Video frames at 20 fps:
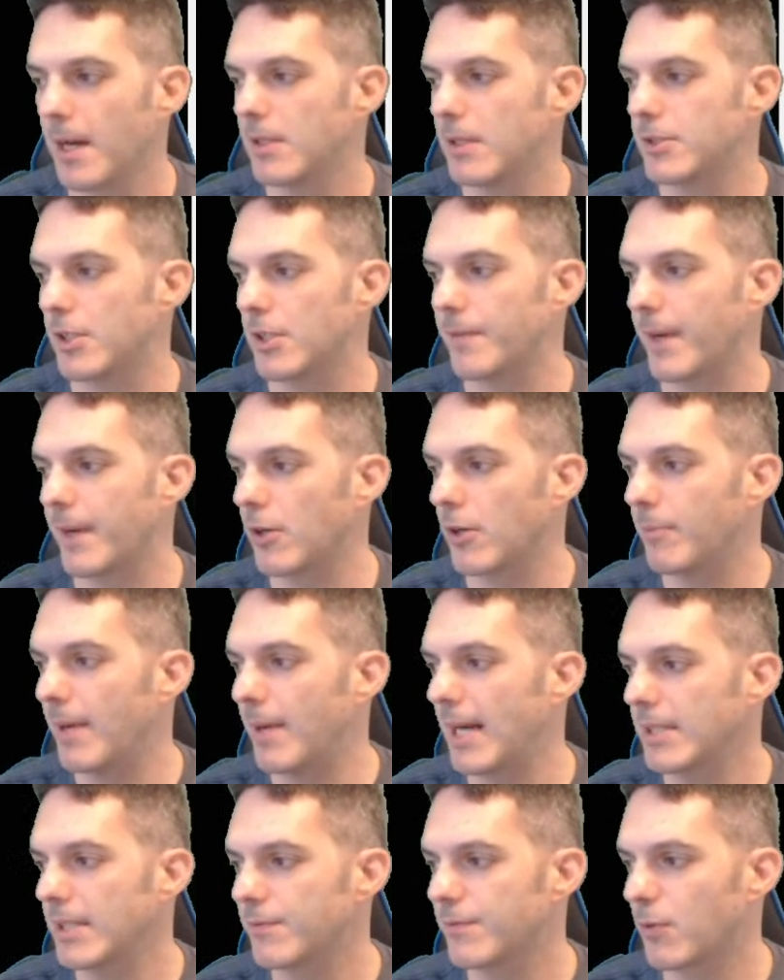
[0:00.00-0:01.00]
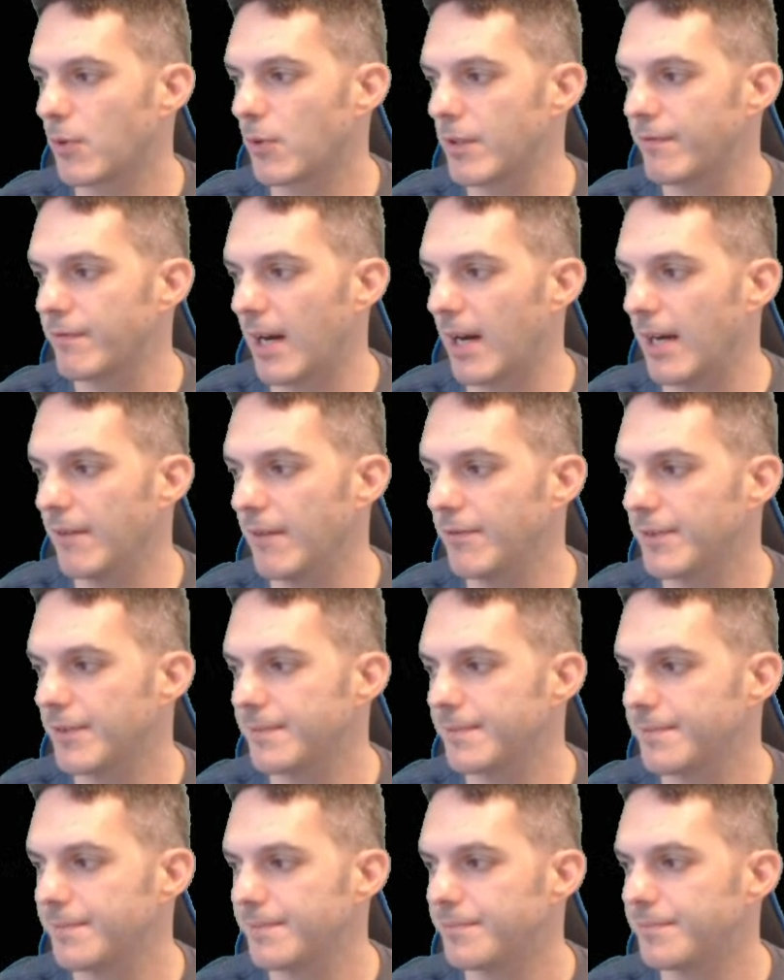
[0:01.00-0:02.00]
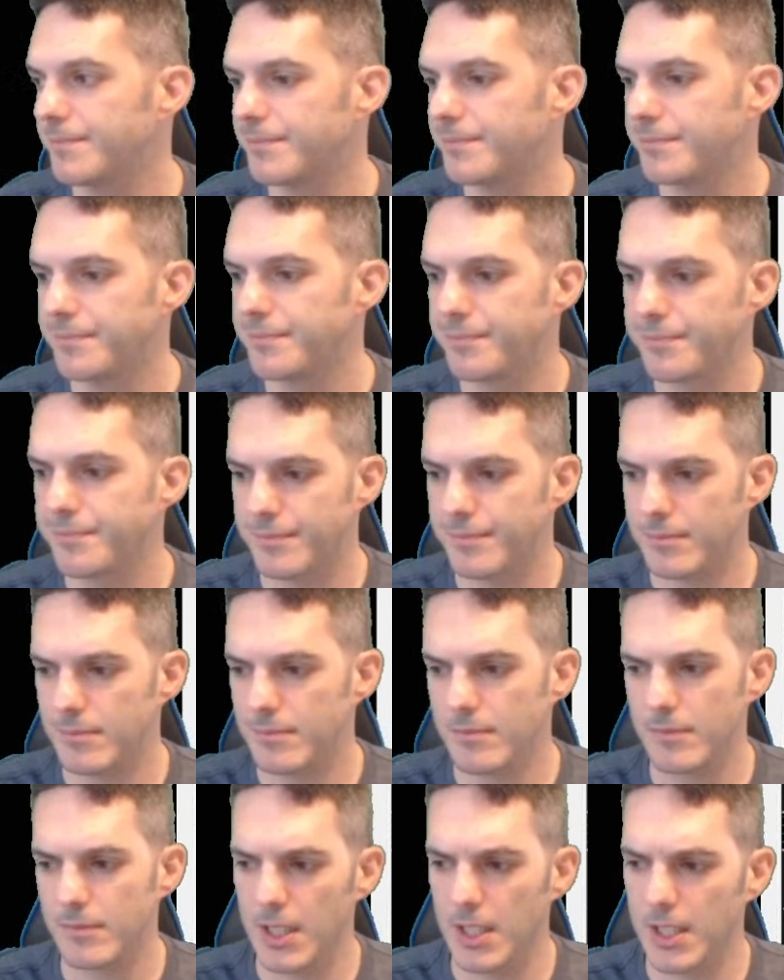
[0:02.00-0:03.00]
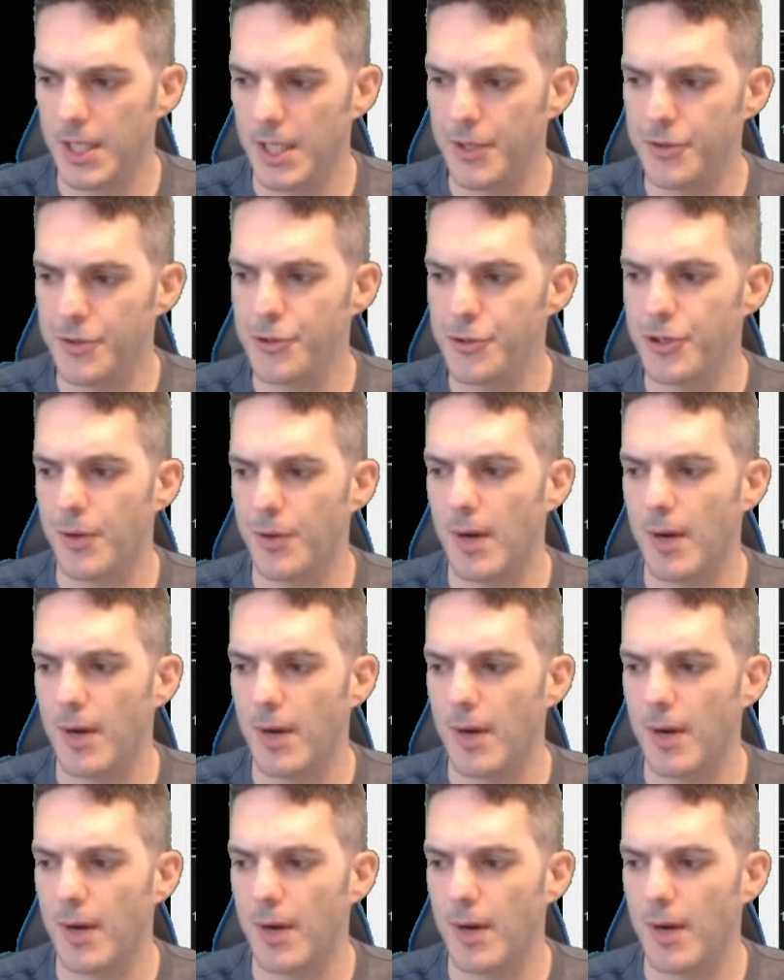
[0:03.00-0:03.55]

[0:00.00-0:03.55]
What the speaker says: So if I go back to 45 and I do show